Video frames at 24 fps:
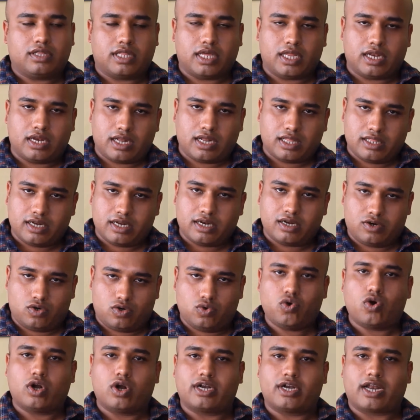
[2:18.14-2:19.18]
Then another
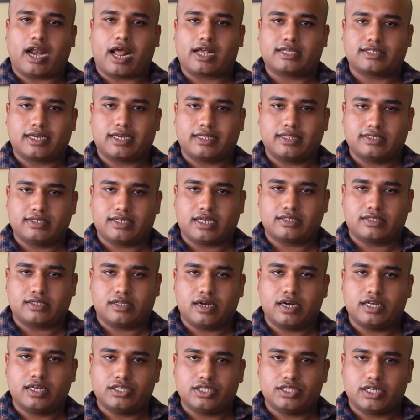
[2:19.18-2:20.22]
two contracts I did as
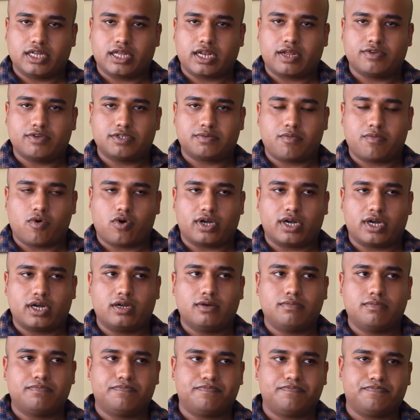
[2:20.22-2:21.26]
third engineer, I was promoted.
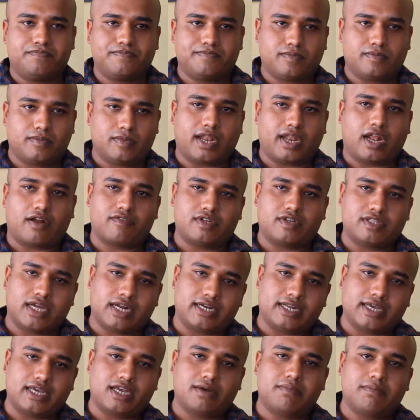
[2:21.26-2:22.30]
Then after
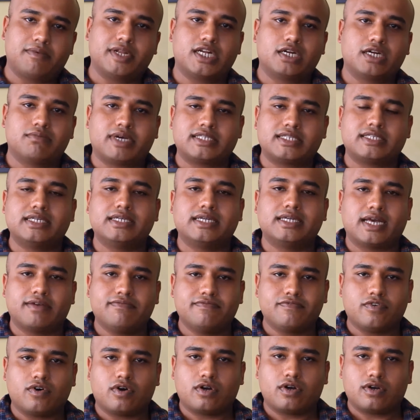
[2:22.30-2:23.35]
that, I completed my sea
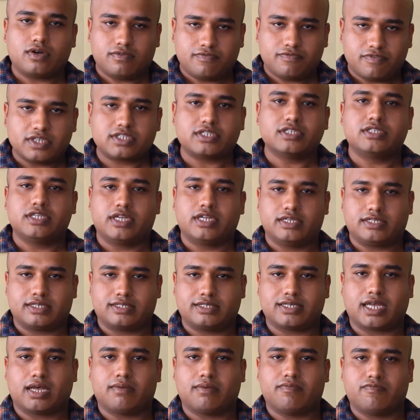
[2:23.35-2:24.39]
time for first engineer's
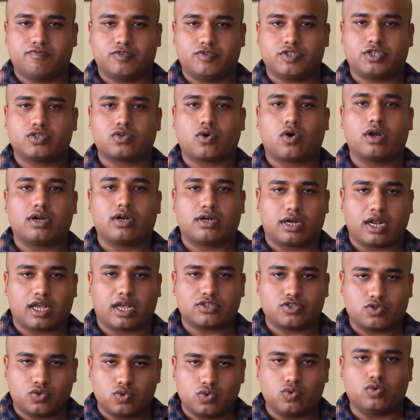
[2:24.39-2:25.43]
exam, which is called
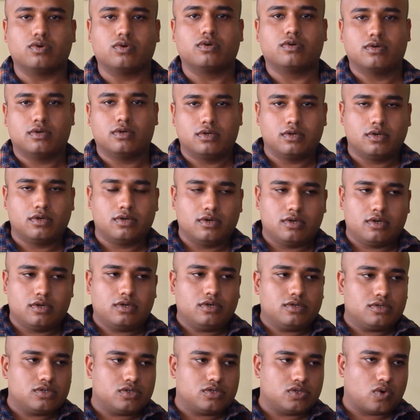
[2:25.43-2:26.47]
class 2.
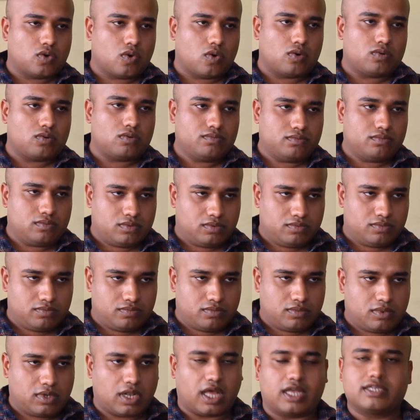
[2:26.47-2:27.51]
So
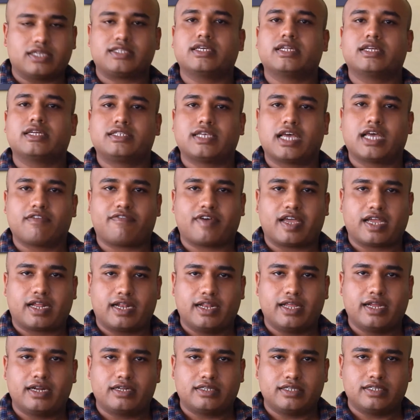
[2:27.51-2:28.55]
last year itself, I
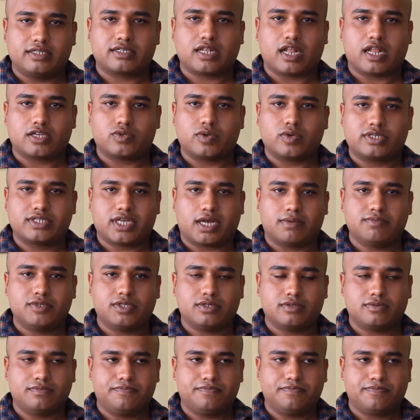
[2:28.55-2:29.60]
cleared these class 2
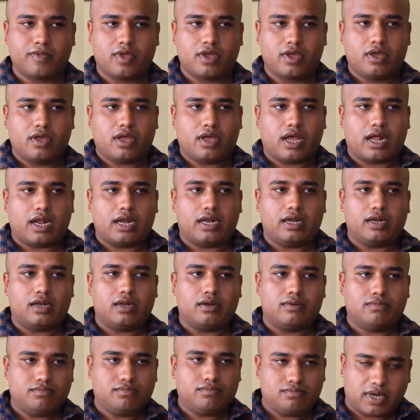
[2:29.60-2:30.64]
exams,
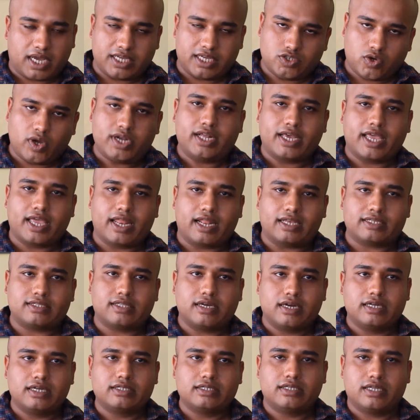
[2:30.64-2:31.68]
and I joined again as
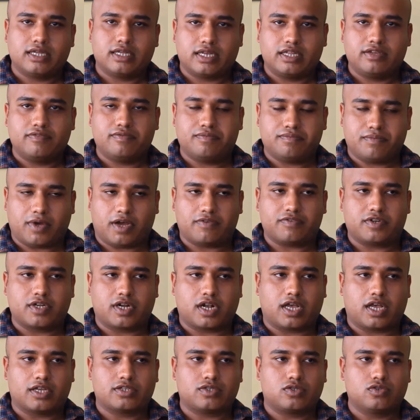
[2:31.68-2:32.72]
third engineer after
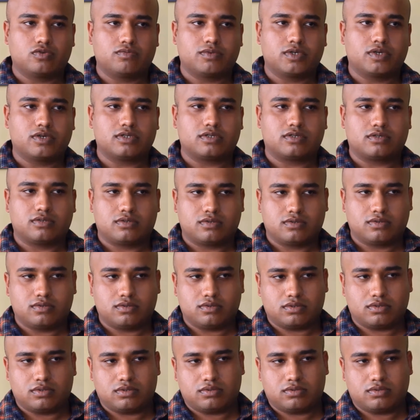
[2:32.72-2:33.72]
class 2, because